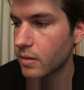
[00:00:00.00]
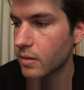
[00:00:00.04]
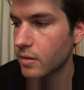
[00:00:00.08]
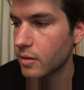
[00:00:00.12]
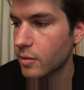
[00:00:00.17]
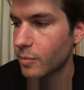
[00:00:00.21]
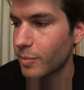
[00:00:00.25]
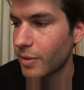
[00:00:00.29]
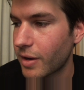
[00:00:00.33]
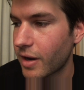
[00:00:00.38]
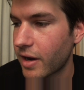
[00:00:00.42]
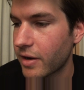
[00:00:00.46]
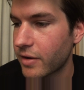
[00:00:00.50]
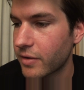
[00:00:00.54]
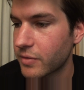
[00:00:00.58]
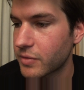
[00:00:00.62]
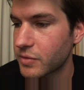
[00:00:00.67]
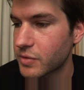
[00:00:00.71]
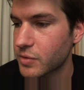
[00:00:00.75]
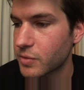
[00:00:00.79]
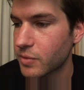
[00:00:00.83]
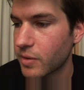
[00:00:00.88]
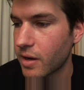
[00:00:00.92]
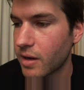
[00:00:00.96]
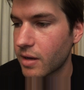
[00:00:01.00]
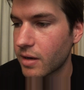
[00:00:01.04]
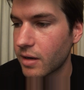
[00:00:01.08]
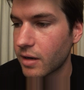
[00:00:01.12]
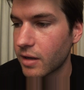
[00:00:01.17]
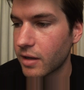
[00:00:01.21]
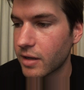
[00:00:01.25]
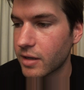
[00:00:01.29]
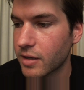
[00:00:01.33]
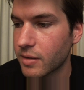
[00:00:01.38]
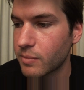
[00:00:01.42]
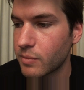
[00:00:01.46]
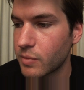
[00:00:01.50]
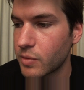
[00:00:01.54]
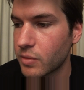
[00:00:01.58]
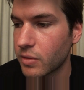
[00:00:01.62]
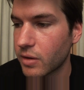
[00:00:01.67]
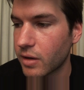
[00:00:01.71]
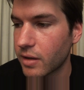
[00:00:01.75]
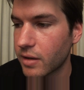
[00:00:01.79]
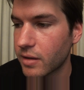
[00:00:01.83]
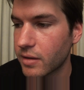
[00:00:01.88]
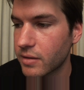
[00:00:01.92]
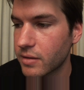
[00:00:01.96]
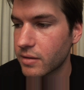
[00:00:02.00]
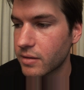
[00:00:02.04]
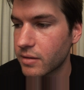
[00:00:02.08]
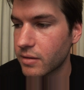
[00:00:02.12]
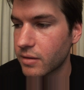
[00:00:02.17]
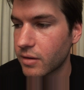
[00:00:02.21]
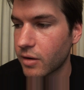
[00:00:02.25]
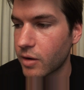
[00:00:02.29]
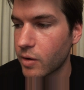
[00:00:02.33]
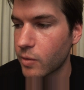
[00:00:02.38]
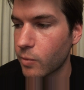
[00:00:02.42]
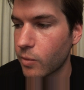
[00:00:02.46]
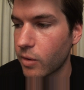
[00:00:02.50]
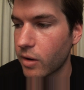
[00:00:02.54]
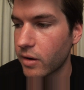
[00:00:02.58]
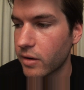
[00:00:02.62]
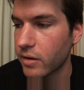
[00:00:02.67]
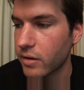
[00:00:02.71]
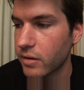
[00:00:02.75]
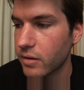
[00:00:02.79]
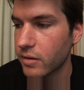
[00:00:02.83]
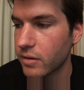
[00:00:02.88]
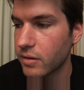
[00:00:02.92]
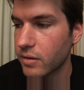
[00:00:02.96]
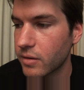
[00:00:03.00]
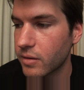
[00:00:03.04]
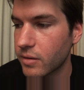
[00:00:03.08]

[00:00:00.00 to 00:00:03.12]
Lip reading: The patterns ran like moonlight on water,